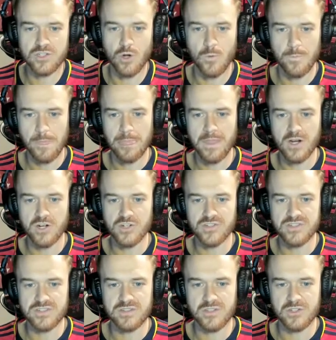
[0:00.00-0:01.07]
So
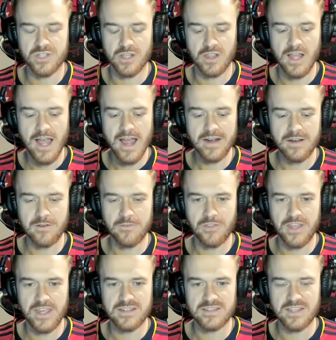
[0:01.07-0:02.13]
there's there's a lot of
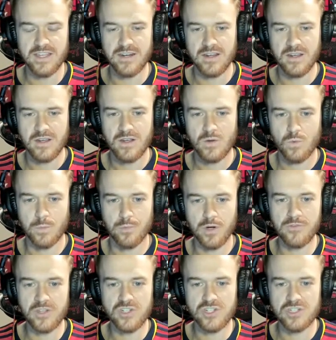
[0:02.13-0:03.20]
things that we're
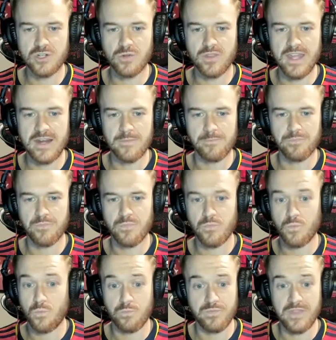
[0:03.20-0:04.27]
privileged to that.
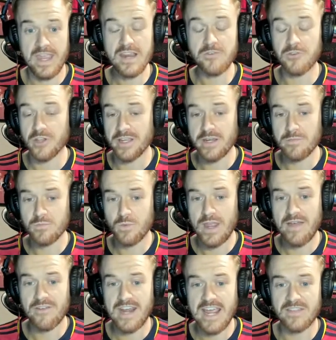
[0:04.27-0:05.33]
Thankfully, we
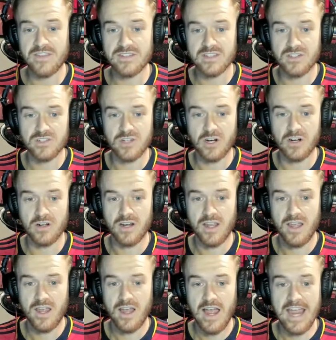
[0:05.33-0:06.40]
haven't had this concern.
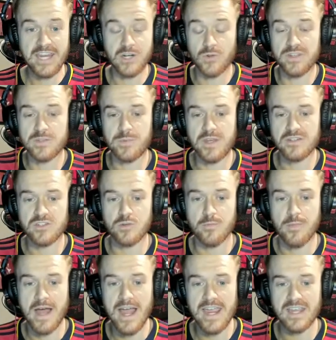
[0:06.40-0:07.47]
I can only speak to
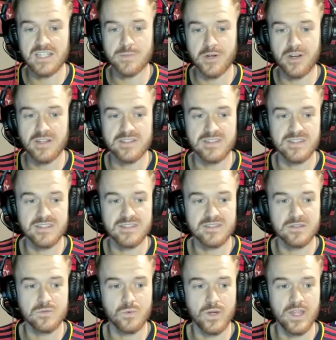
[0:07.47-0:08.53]
my
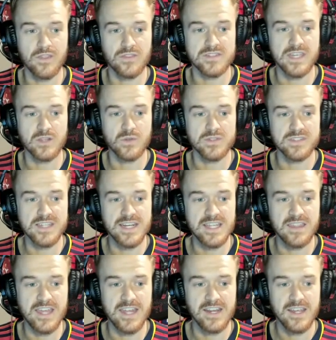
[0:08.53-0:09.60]
experiences with St. Louis City
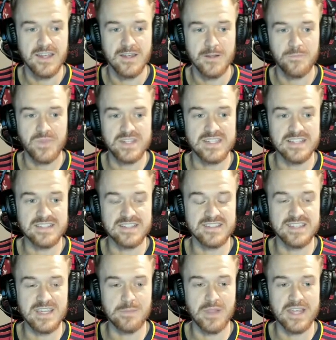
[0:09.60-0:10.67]
that it doesn't
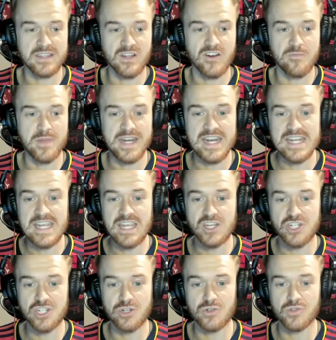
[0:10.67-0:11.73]
seem like there have been any
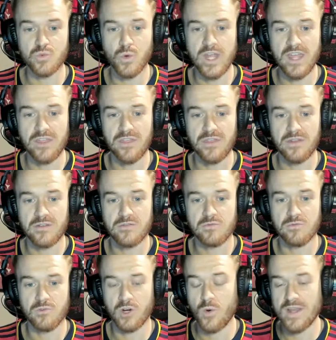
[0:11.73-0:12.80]
issues with
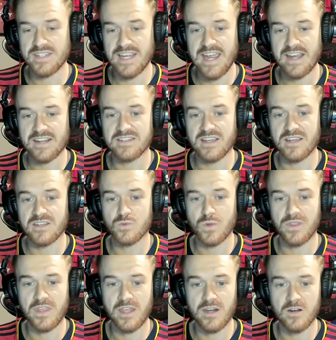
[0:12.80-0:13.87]
requesting access,
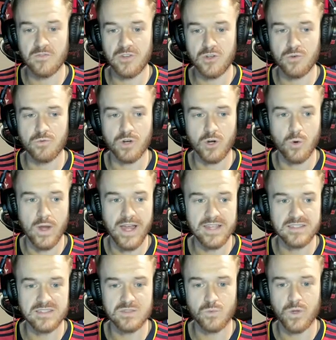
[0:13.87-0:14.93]
with interview
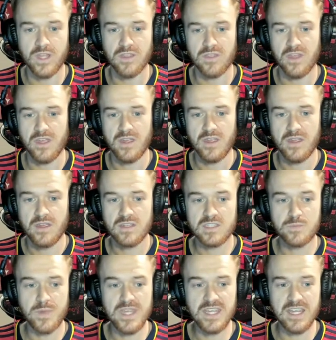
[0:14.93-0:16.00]
requests, with
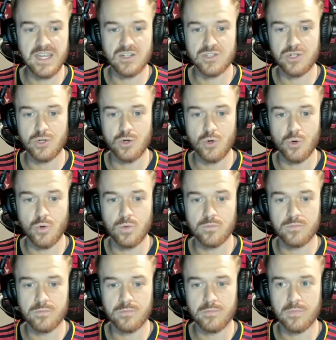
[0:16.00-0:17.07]
speaking
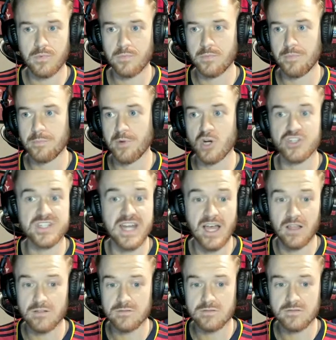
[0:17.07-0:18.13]
to
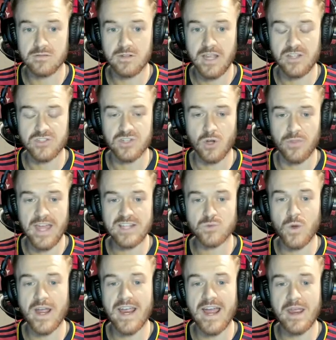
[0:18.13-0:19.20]
personnel. And so that's
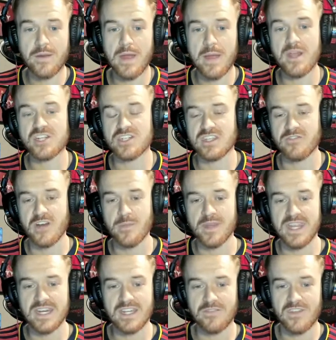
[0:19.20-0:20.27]
why I, I mentioned at the very
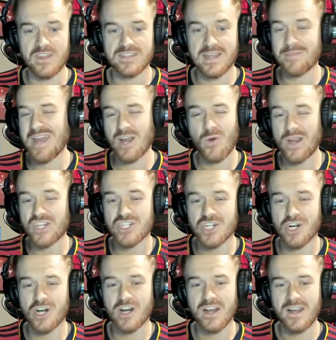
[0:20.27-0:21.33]
beginning of this, I'm not quite
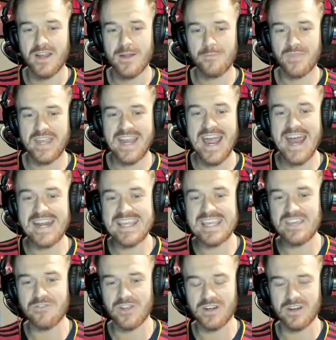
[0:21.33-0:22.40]
sure like how to
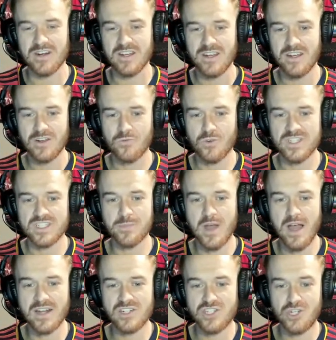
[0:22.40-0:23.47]
even
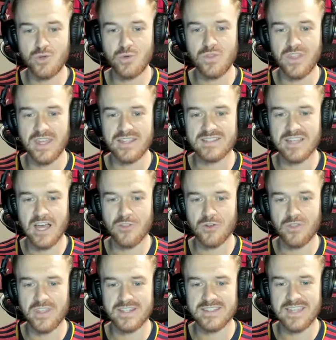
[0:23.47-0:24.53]
respond to this other
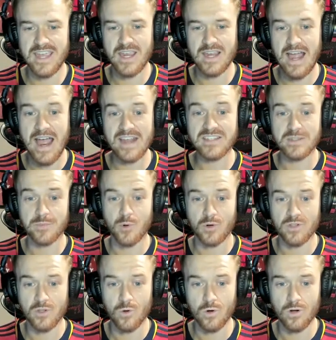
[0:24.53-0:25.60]
than saying I
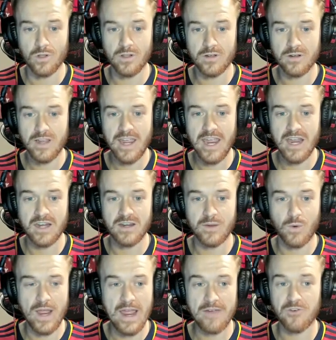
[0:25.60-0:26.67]
support Laurel and
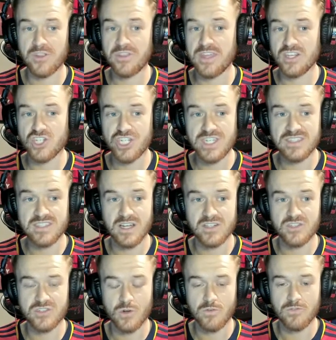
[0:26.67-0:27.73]
everything she's done
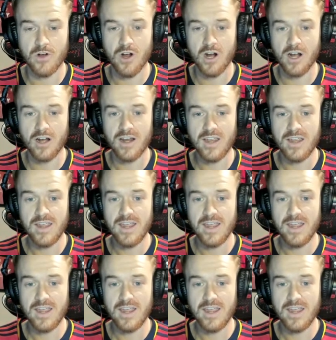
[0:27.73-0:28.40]
so far.